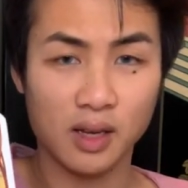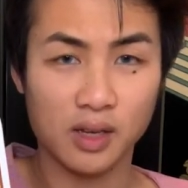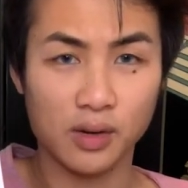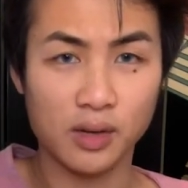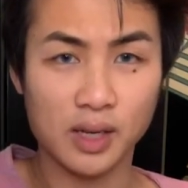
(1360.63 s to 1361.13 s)

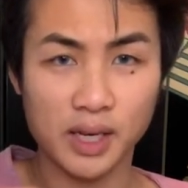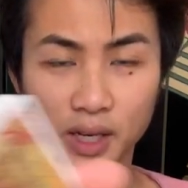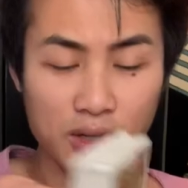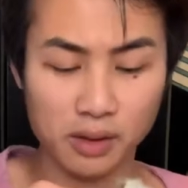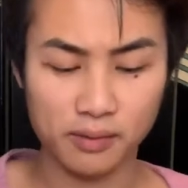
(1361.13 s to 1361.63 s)
You're letting
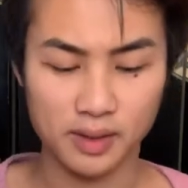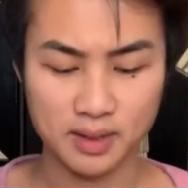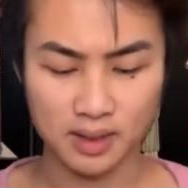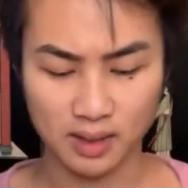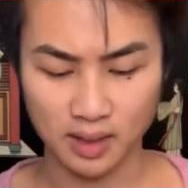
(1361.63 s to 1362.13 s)
go of this
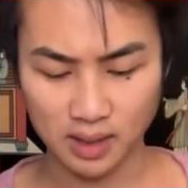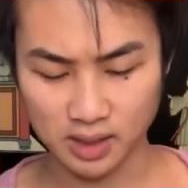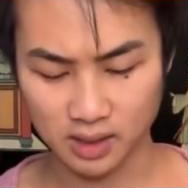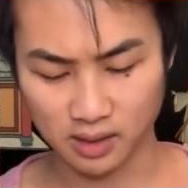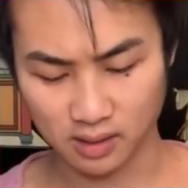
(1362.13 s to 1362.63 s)

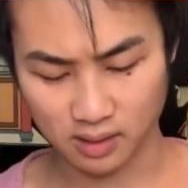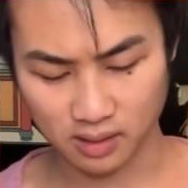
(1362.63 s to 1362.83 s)
connection.